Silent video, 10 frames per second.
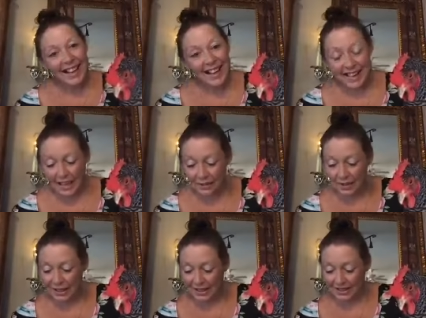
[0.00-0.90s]
Hi,
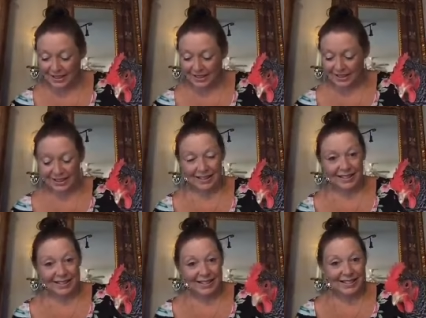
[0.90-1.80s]
Clover.
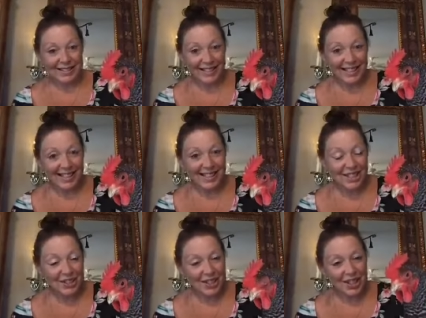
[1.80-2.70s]
Is
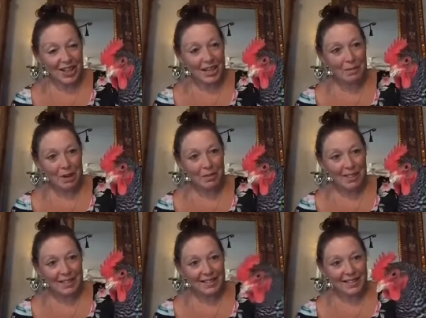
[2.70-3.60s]
this your shining
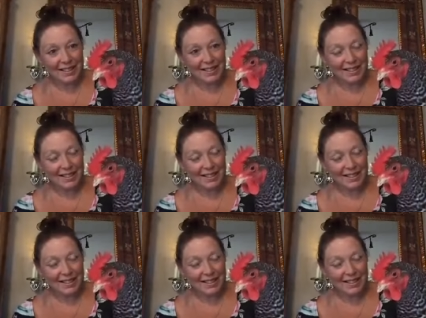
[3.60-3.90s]
moment?